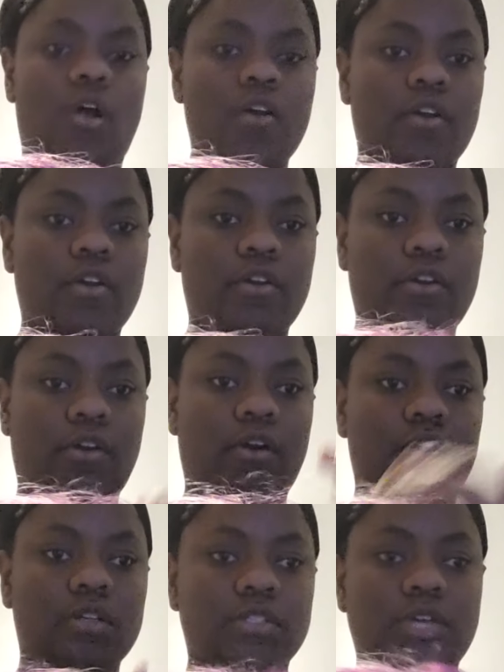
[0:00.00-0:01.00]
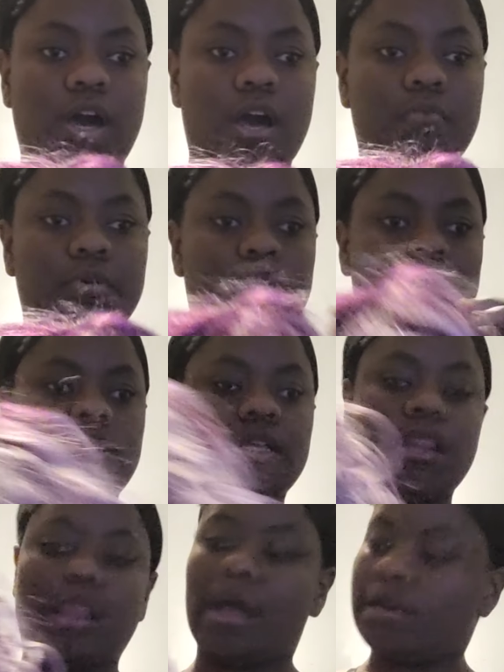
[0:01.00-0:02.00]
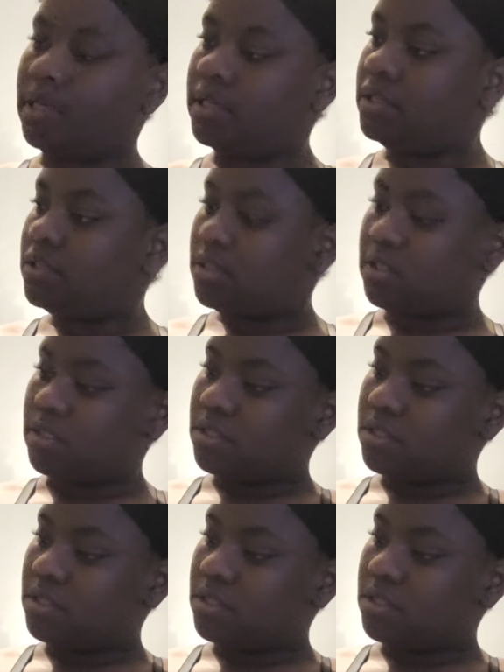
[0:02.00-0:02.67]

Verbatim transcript: darker on top and then it lightens